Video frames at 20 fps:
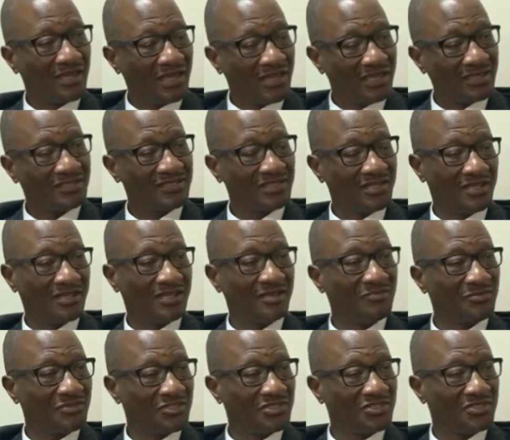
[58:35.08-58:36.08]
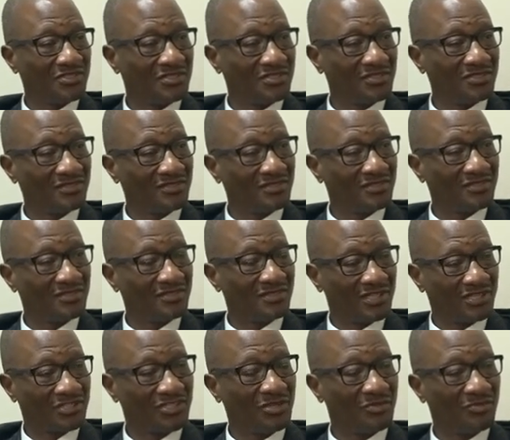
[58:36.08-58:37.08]
as NMG,
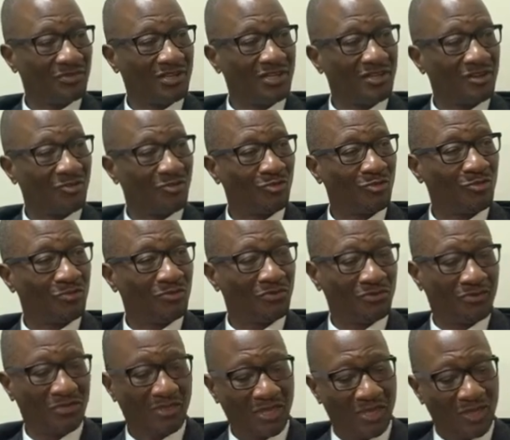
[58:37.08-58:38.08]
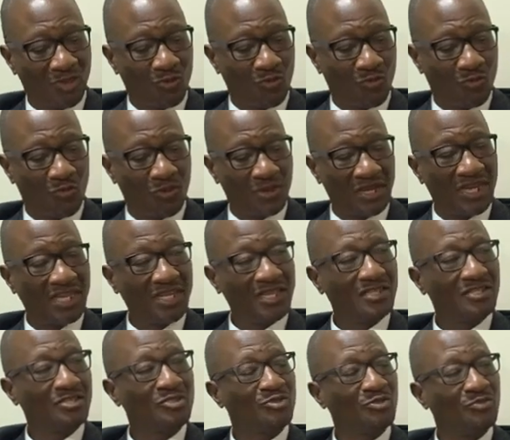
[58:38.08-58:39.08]
Nation Media Group, we
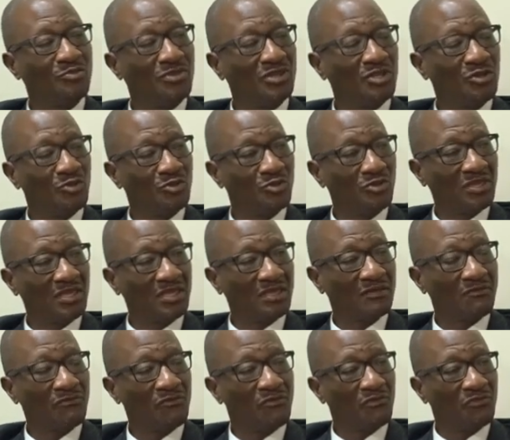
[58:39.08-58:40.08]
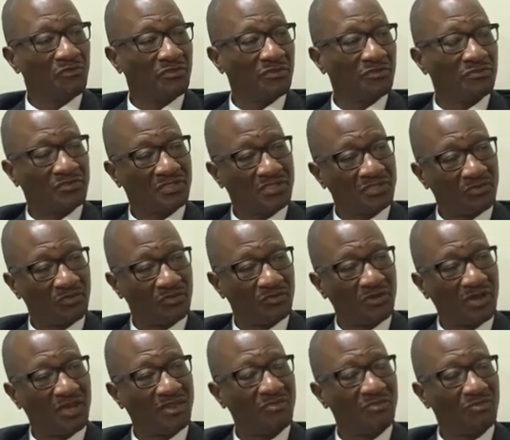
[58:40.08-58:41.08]
need to be doing
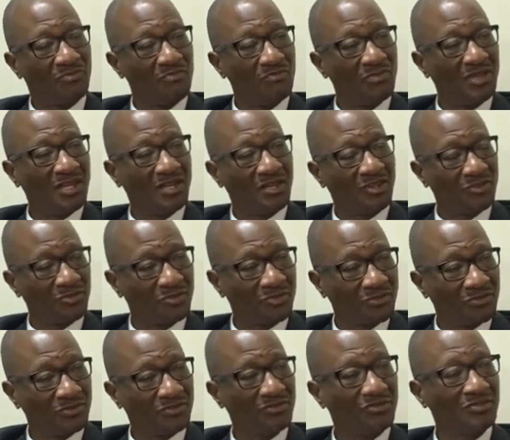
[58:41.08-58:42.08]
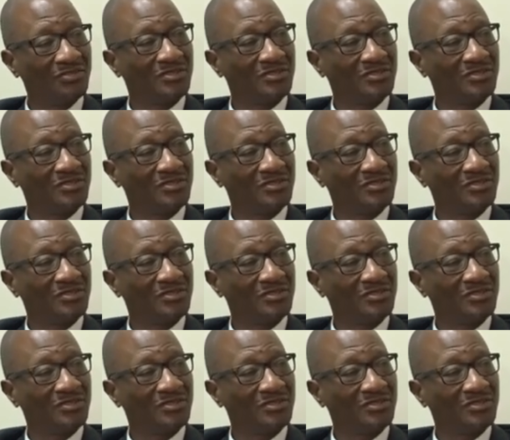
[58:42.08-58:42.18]
$55 million